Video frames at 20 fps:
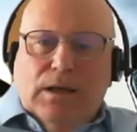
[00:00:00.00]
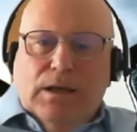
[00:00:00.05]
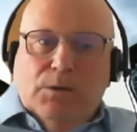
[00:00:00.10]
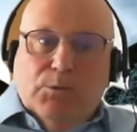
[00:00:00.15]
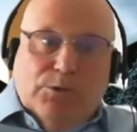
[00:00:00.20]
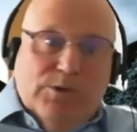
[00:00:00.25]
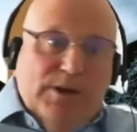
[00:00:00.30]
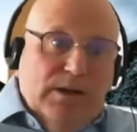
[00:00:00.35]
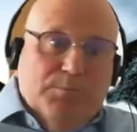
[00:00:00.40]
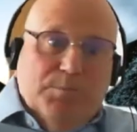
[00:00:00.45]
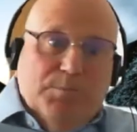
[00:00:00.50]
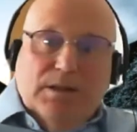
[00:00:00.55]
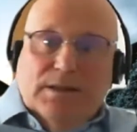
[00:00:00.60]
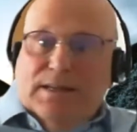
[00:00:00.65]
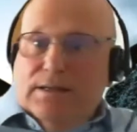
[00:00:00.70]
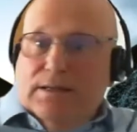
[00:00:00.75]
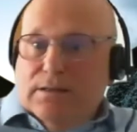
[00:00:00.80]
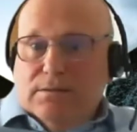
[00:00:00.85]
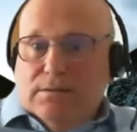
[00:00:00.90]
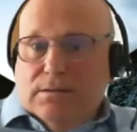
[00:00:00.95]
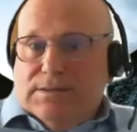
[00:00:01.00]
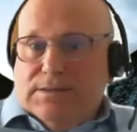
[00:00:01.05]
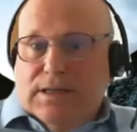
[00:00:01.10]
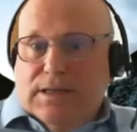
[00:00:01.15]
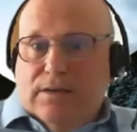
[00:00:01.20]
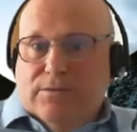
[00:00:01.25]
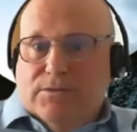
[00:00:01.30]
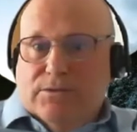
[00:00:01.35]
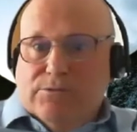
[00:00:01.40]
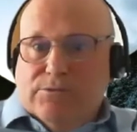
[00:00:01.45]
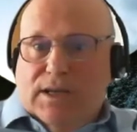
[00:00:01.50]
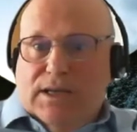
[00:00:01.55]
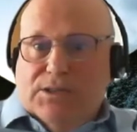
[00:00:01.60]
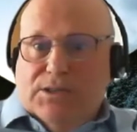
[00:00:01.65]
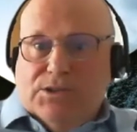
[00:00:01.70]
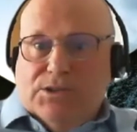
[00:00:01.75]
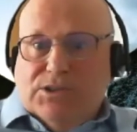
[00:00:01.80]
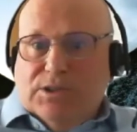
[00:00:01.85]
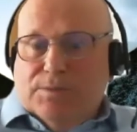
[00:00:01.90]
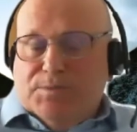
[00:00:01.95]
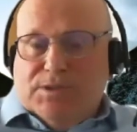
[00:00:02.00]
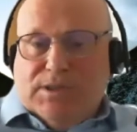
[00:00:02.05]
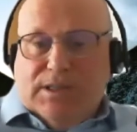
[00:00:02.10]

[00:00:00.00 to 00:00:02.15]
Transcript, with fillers: We're in a political set of relationships.